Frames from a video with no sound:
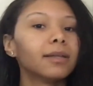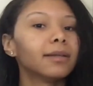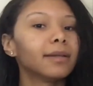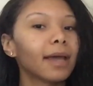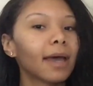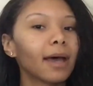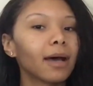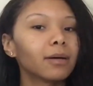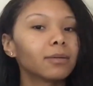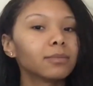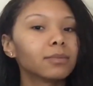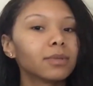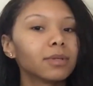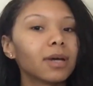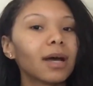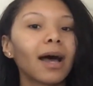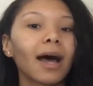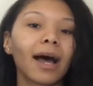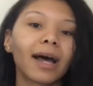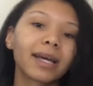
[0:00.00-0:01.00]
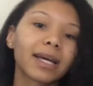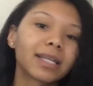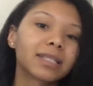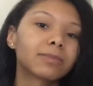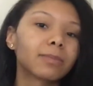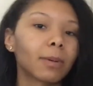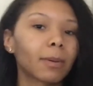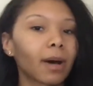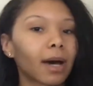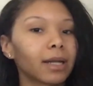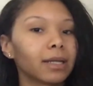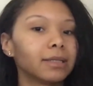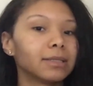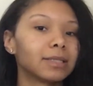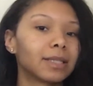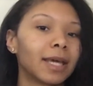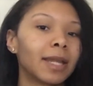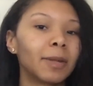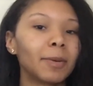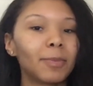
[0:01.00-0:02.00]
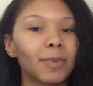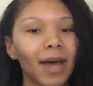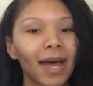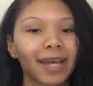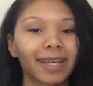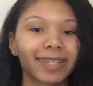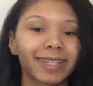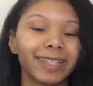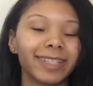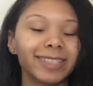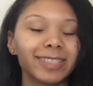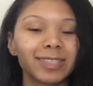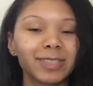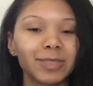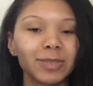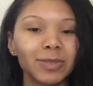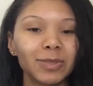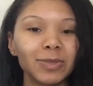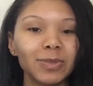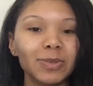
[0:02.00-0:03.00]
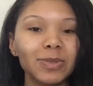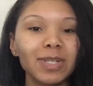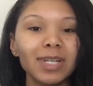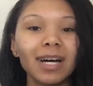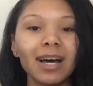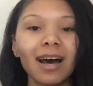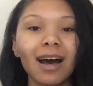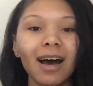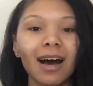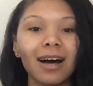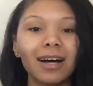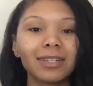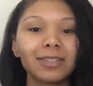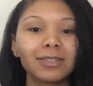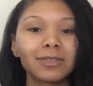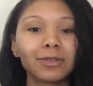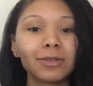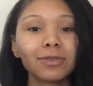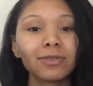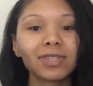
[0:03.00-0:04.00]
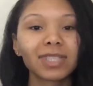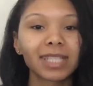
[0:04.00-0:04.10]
Now, I guess my body is getting back into the groove